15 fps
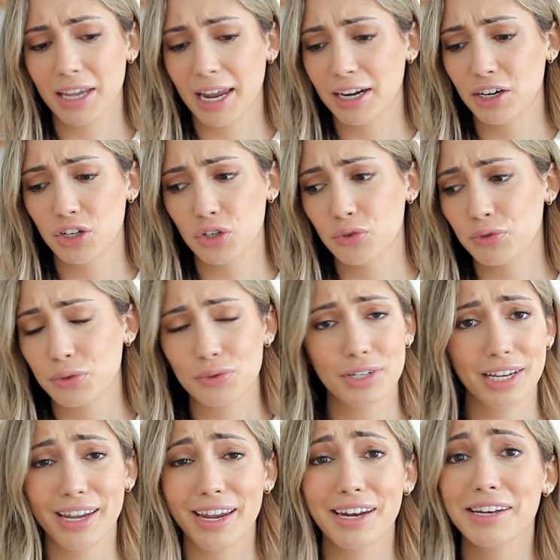gain a new
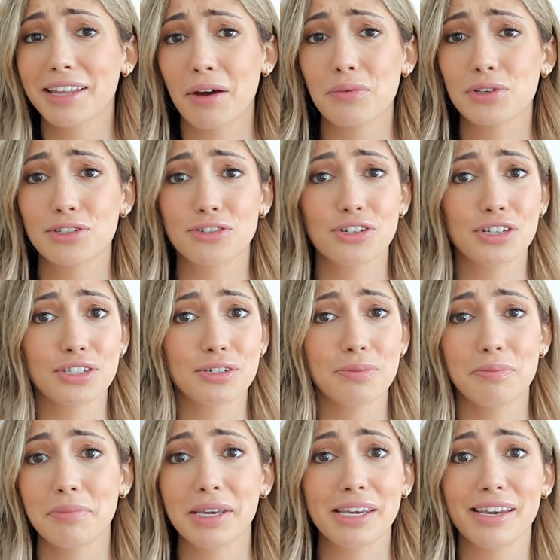routine that was just
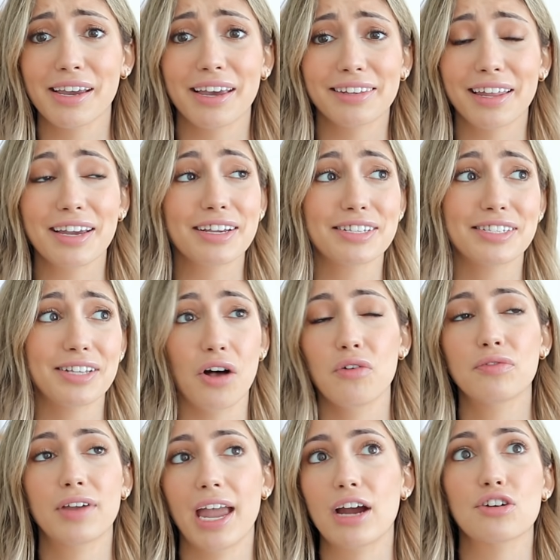me and like
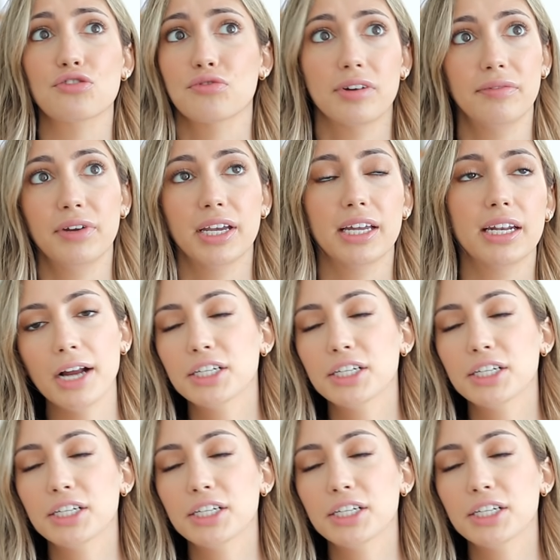self-care driven.